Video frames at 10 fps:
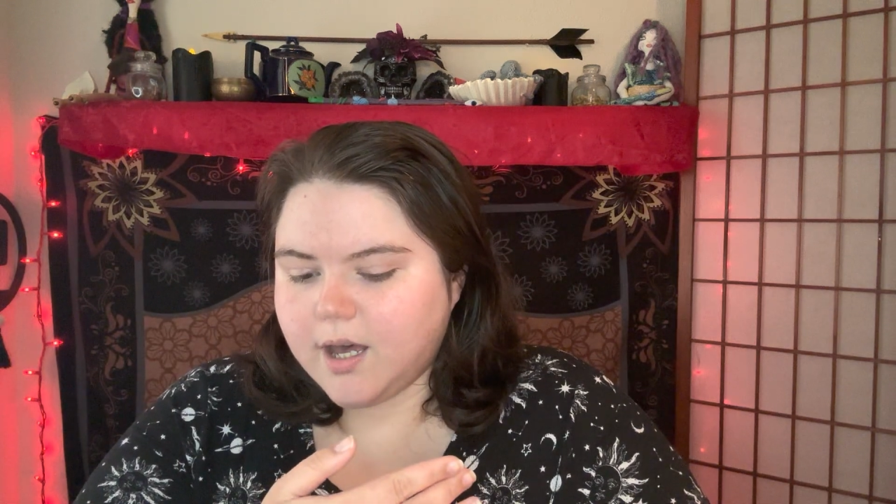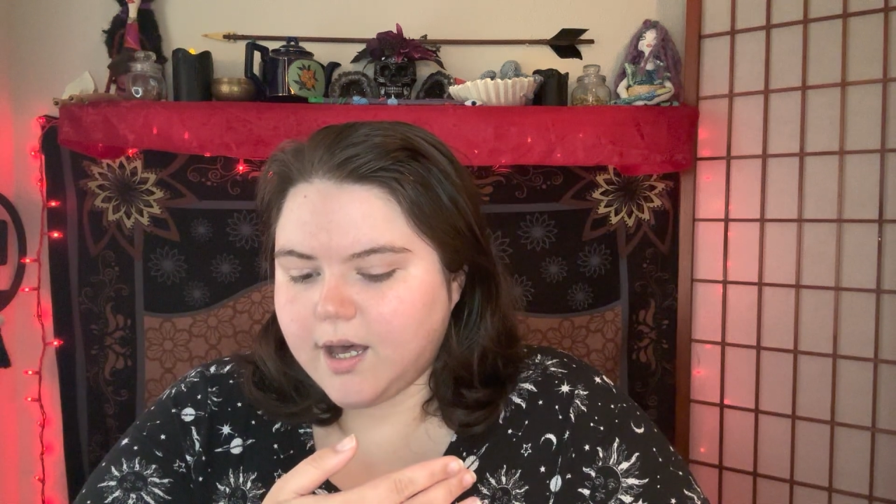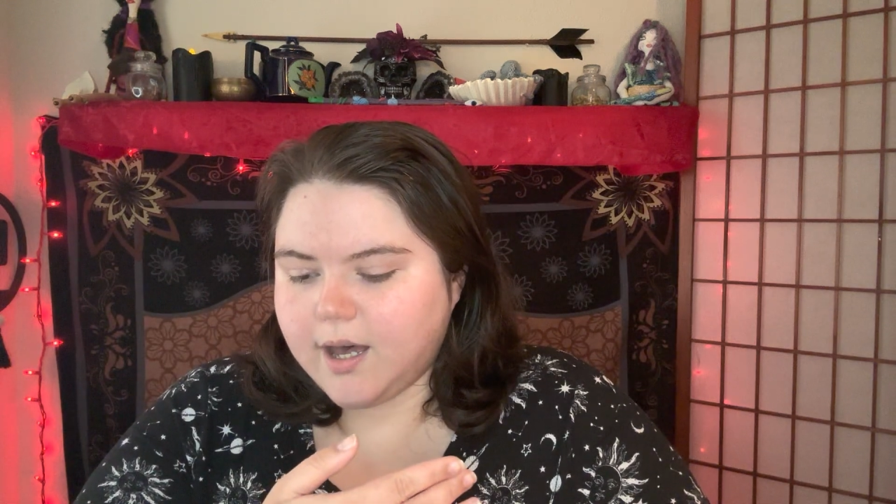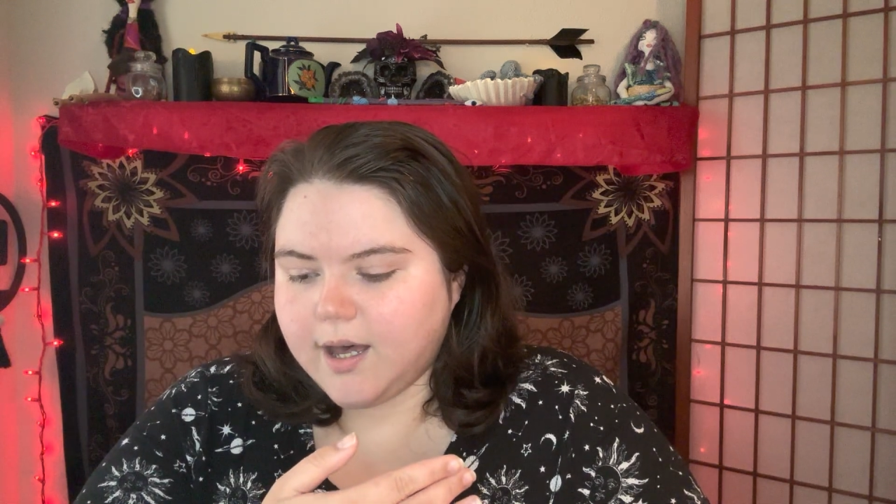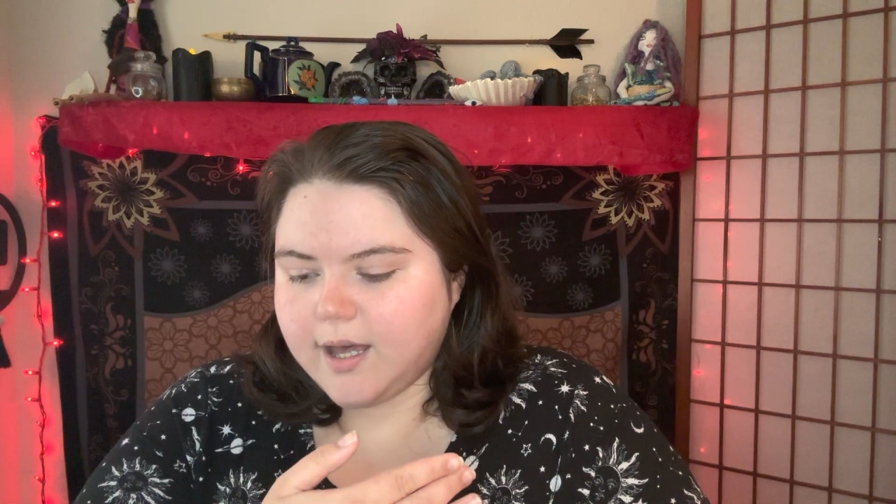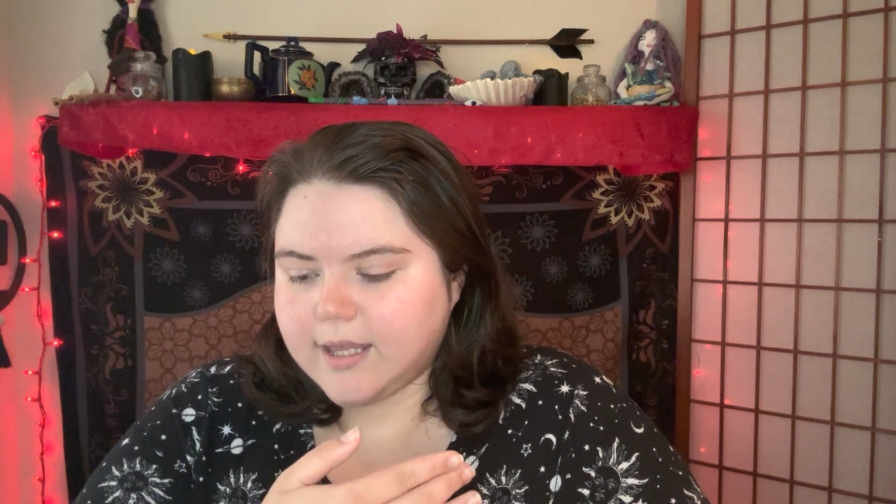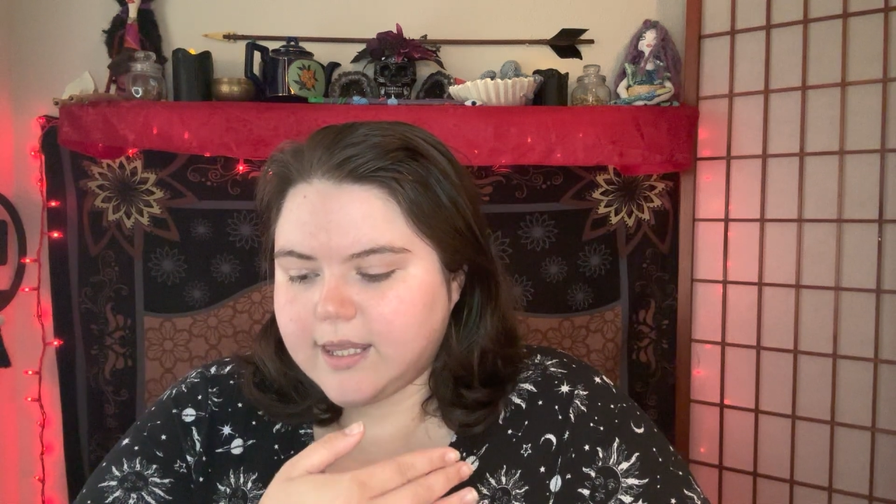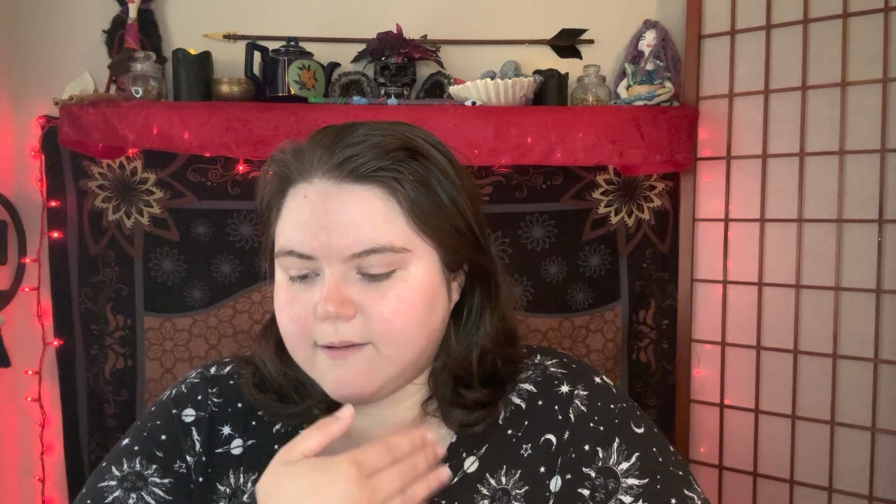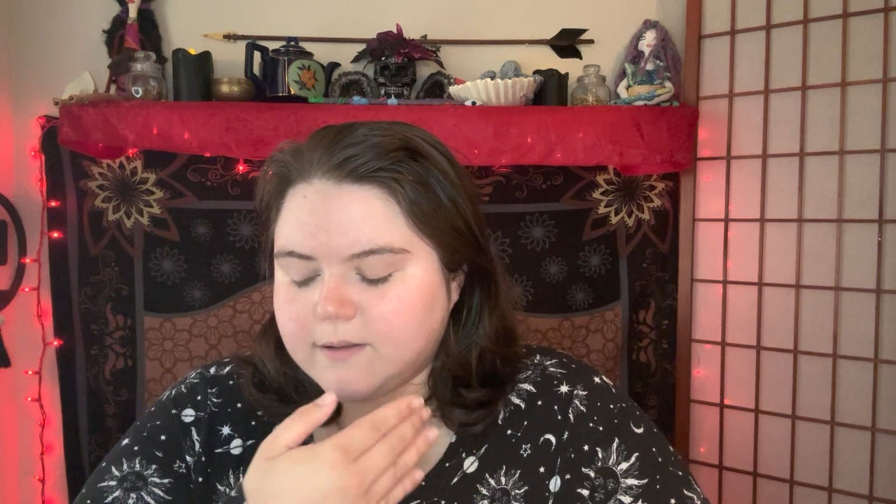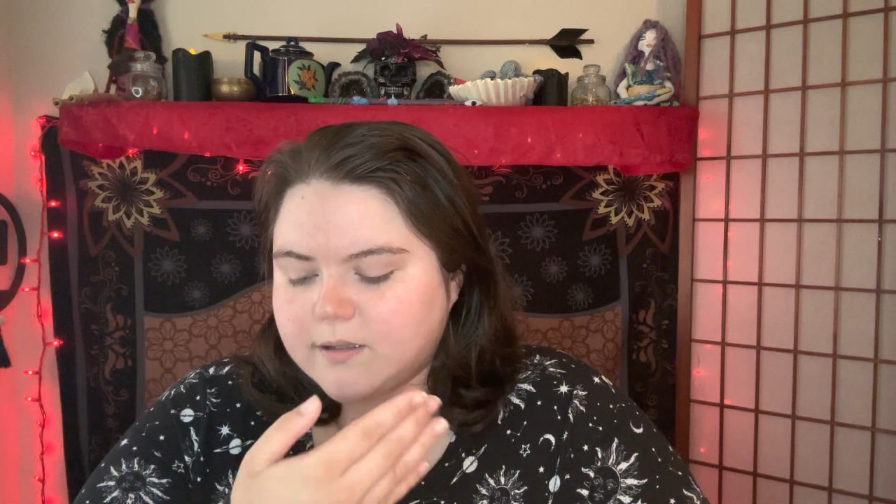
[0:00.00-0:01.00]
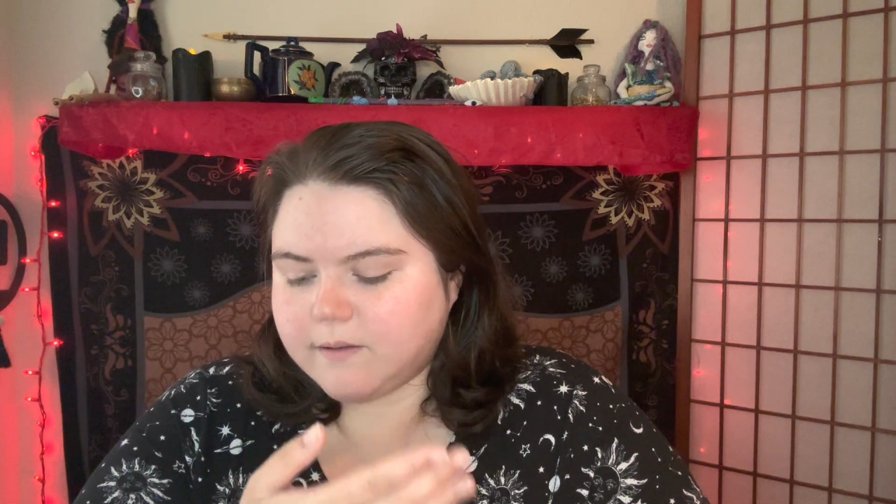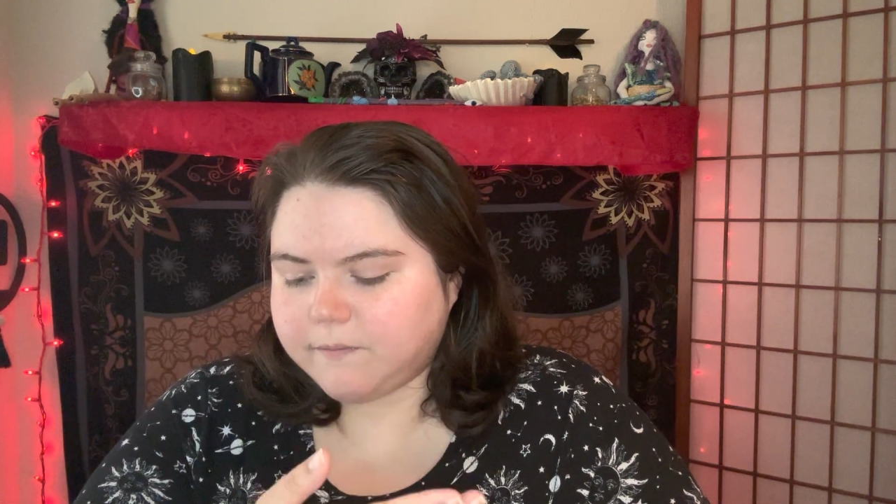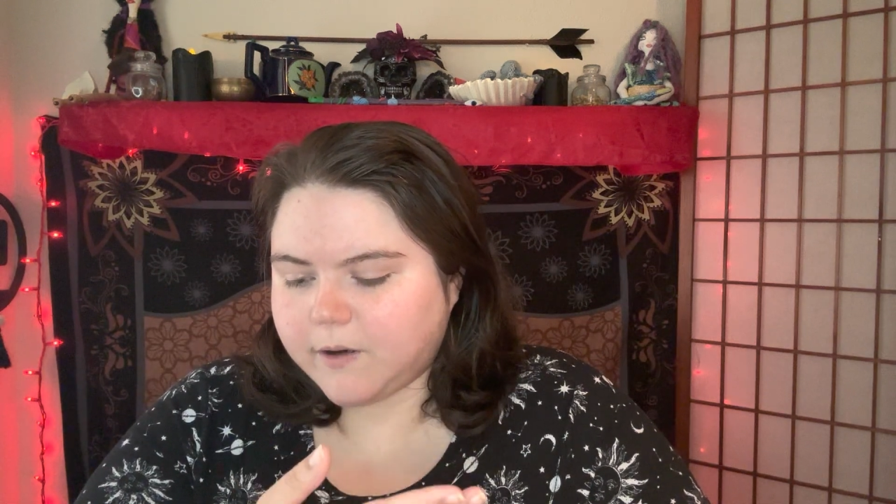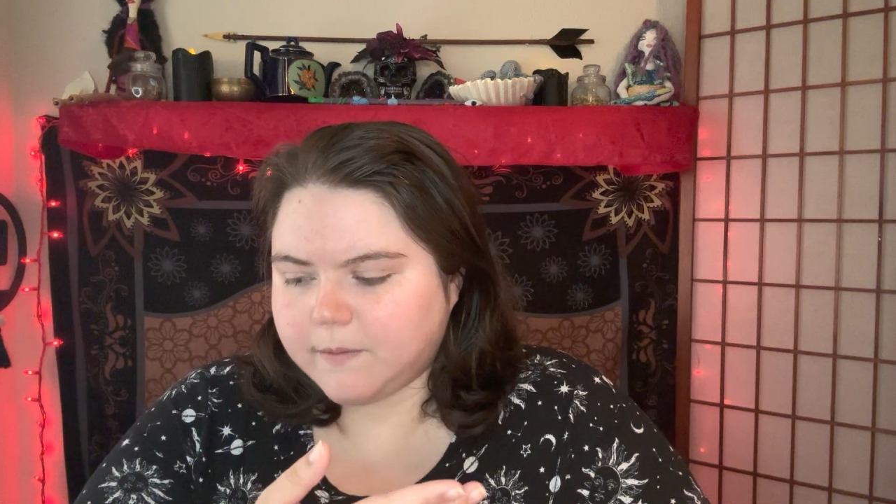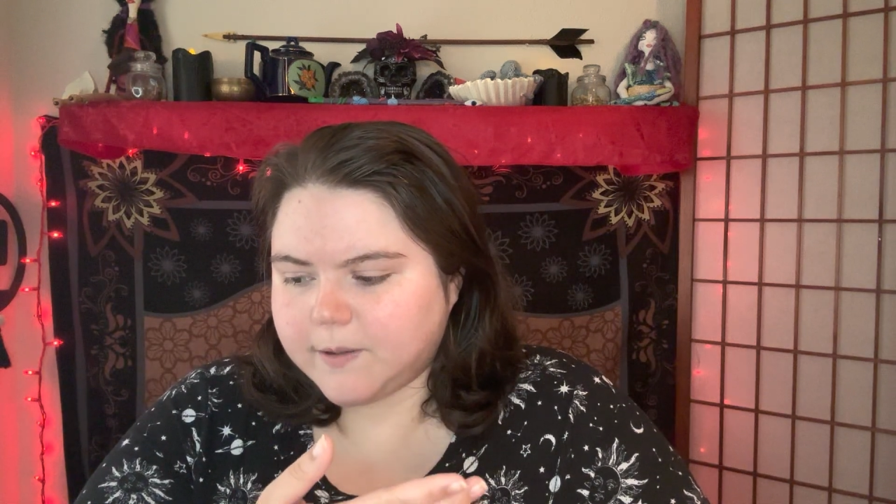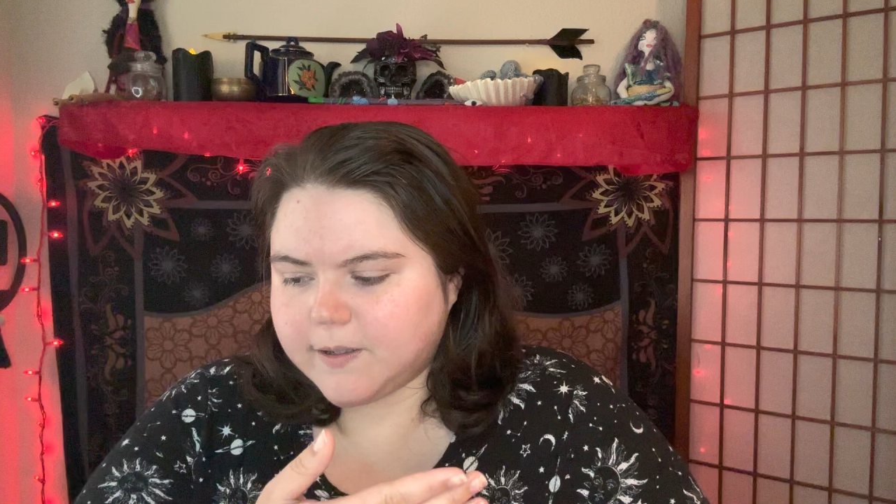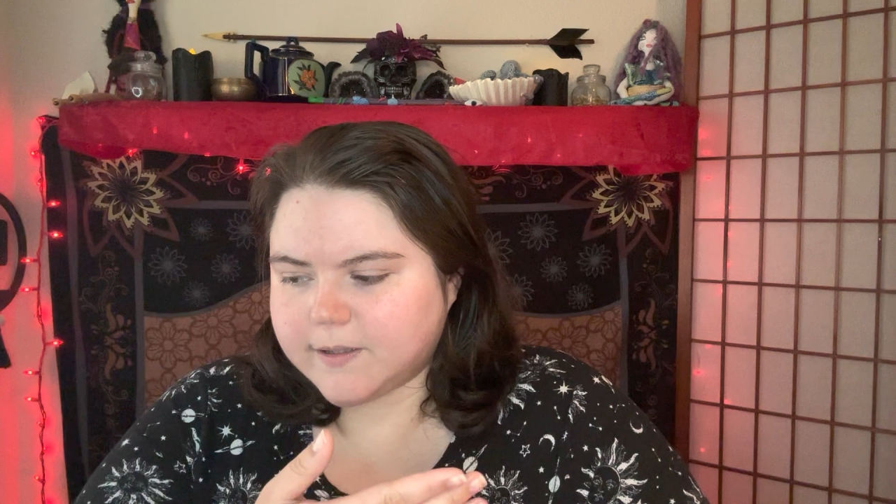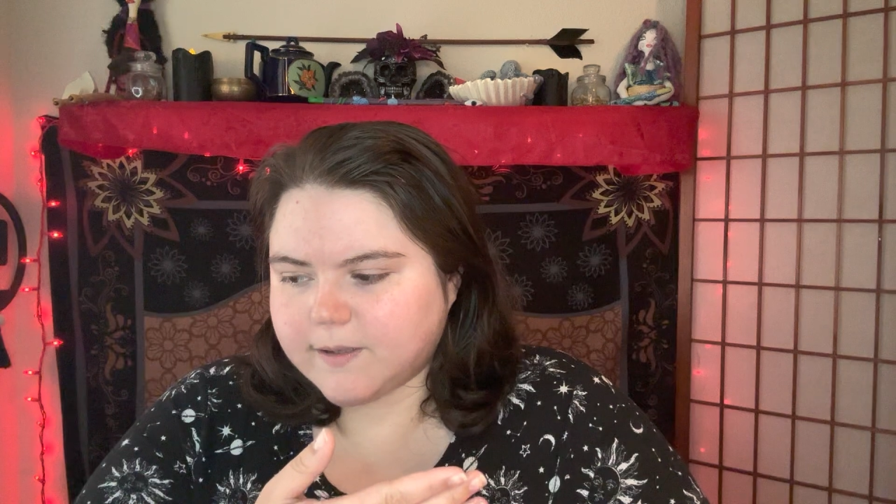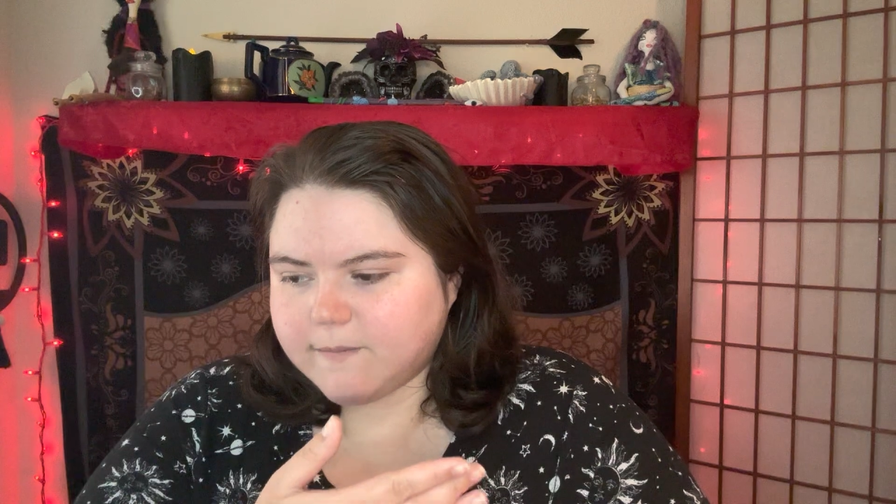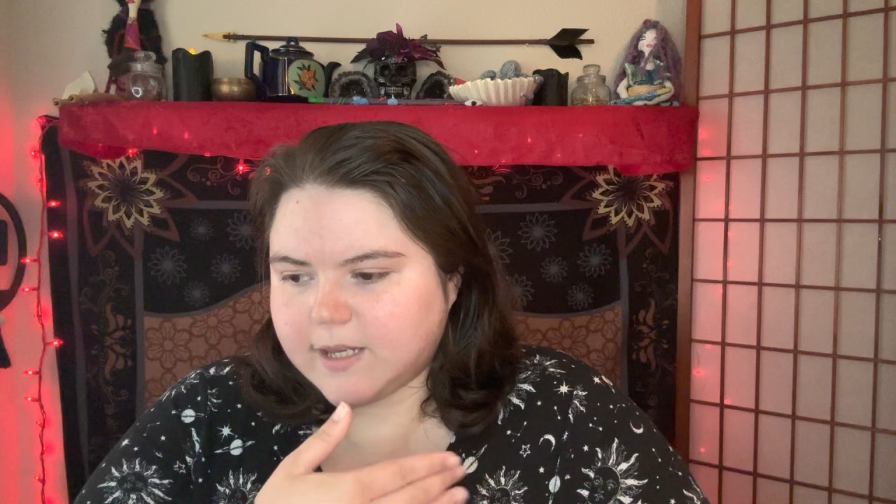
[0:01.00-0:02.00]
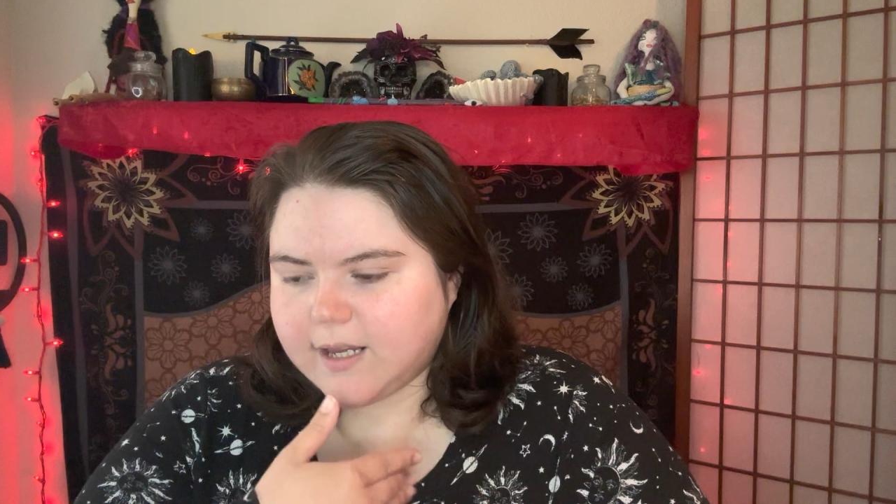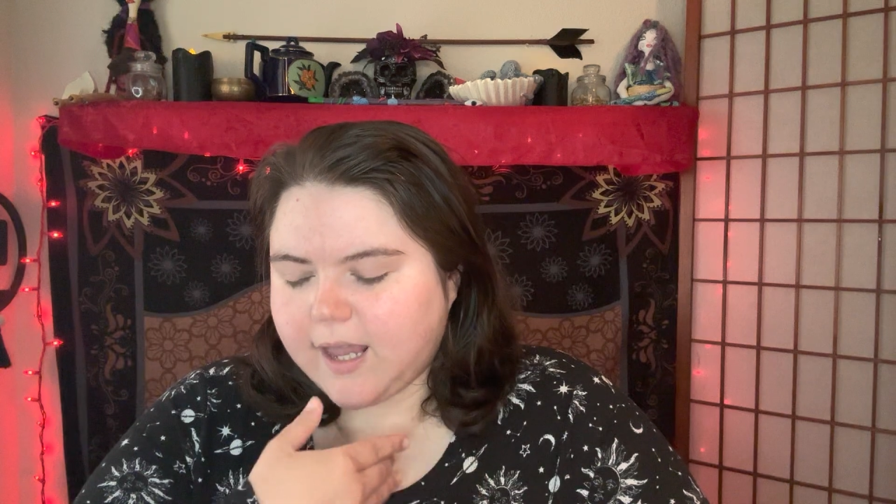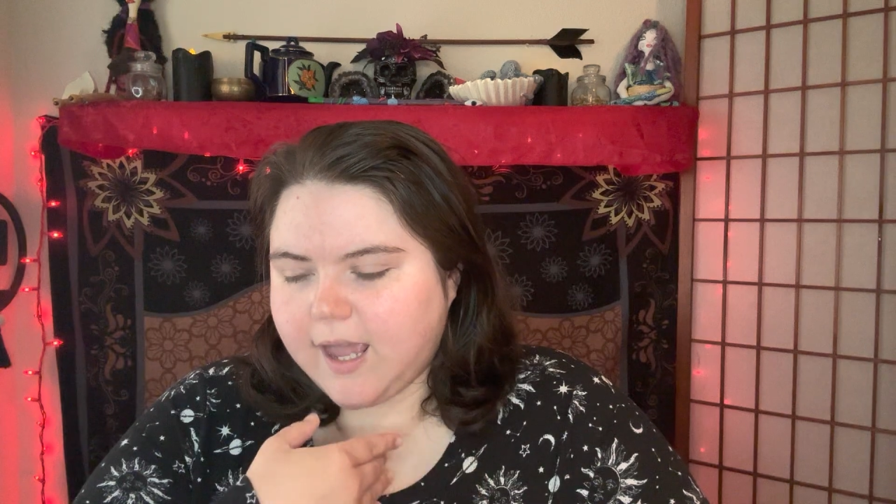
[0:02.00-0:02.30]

He was a farmer or something,